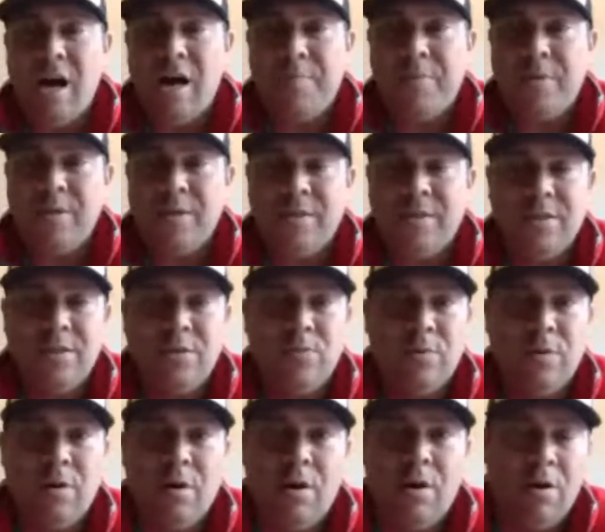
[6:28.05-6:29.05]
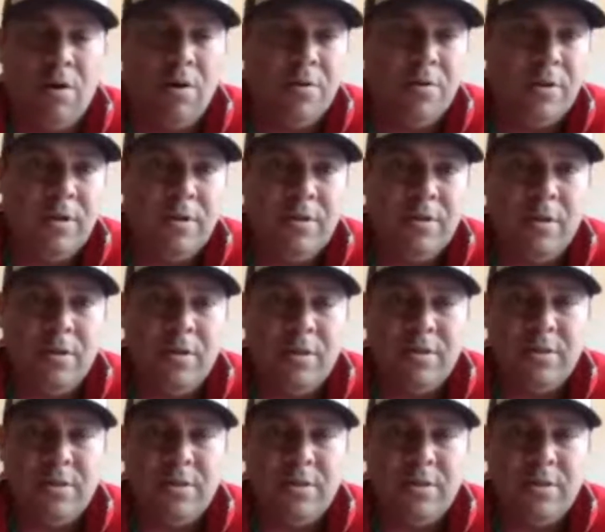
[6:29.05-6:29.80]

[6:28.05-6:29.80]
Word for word: This is where all the, the this is the